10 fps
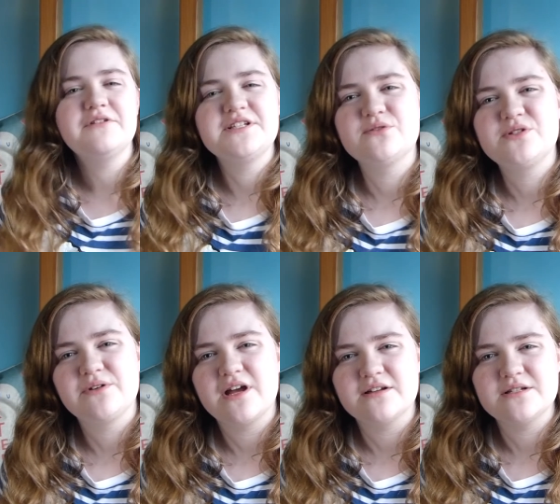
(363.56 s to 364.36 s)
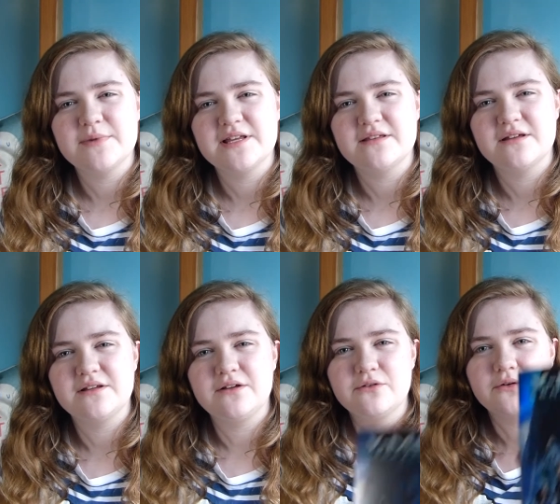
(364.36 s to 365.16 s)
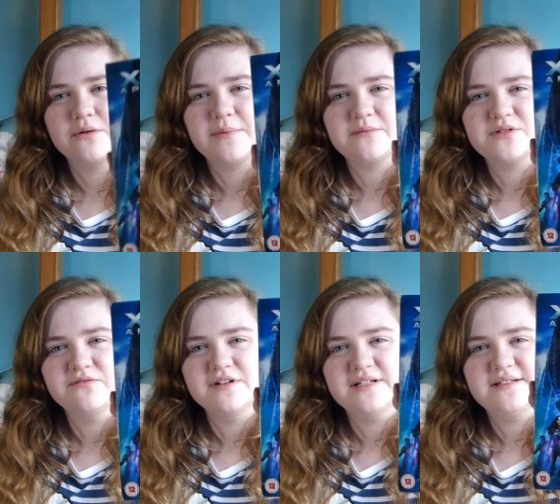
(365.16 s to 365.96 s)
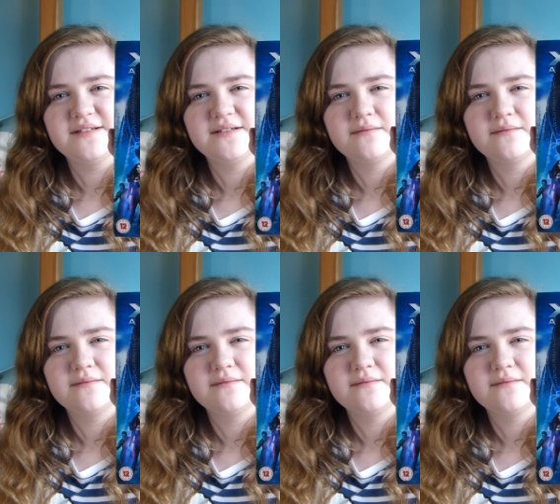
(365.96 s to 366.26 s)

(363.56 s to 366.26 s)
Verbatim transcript: oh, it's also occurred to me that you're not going to be able to read